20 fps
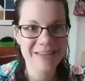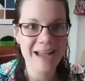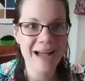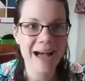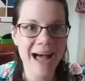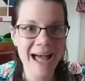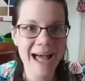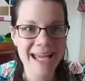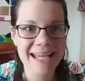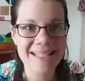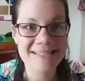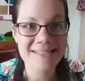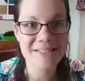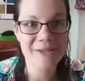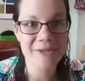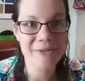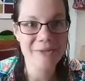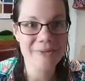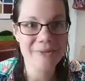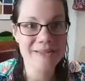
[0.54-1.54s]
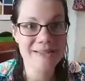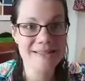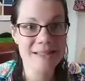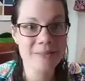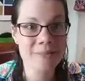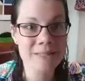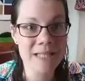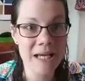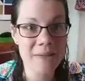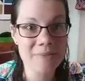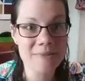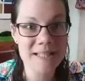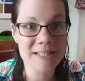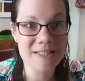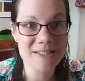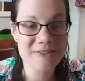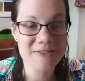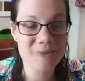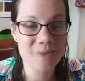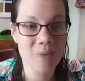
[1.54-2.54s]
Hi, so sometimes I
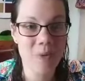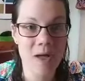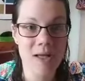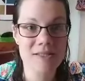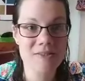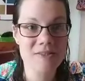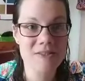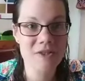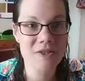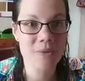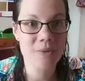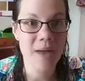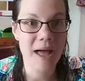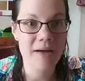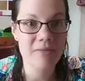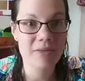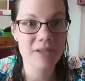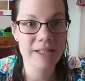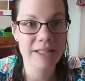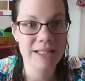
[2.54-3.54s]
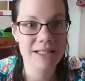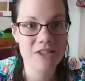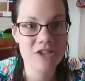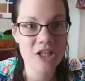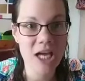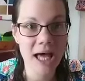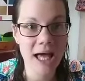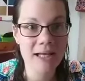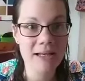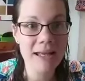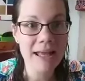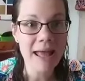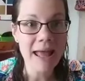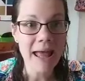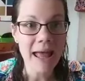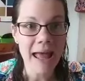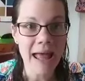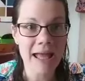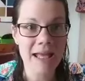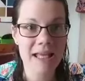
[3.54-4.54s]
just want to have a little chat
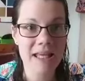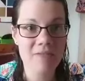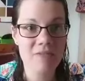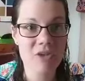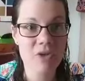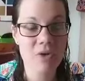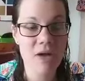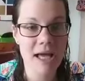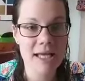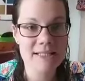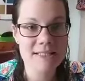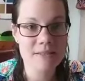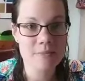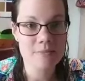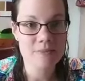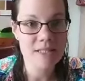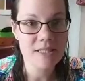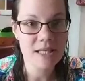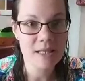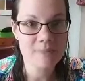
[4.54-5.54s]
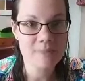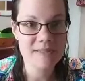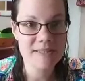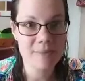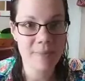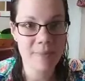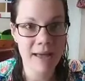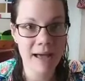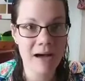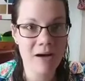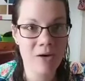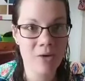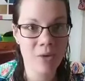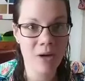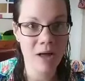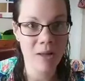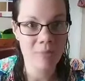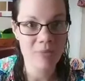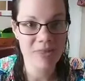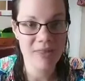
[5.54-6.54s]
and give you guys some tips about
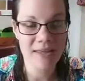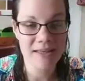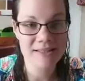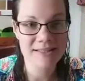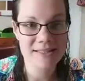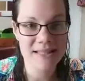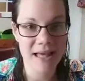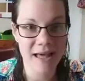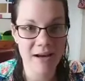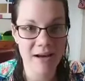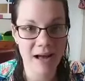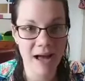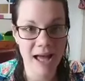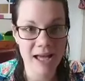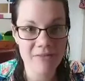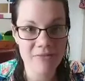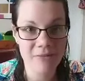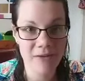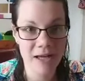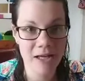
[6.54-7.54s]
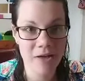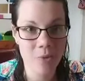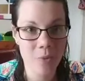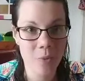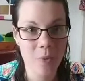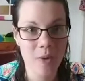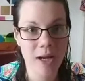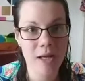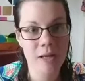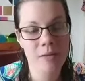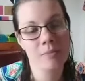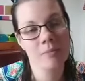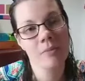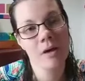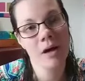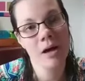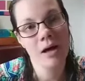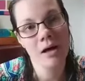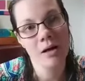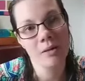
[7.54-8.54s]
um, things that I find when I'm
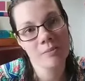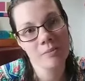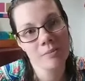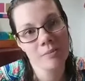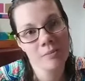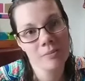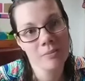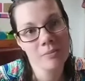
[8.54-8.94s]
um,